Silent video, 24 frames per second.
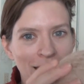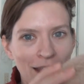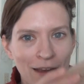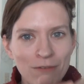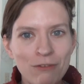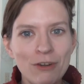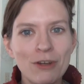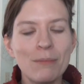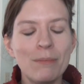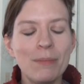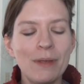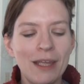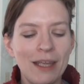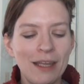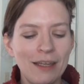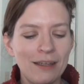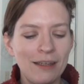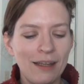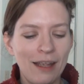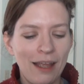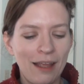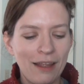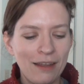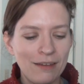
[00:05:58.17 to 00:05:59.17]
every
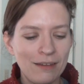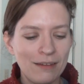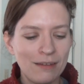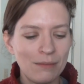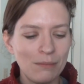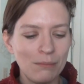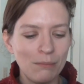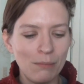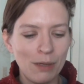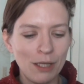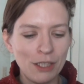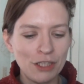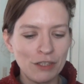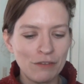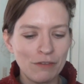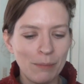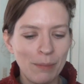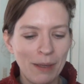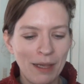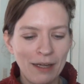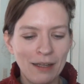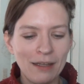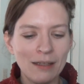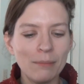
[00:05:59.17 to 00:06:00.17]
bit as much of a
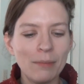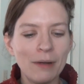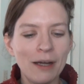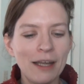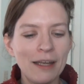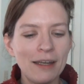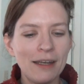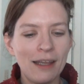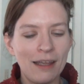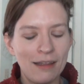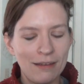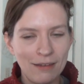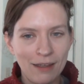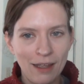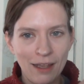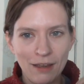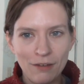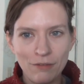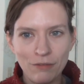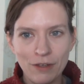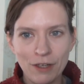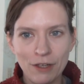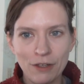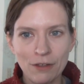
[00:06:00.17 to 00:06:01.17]
pain in the butt as I
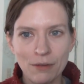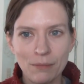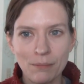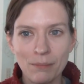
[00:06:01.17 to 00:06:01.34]
had feared.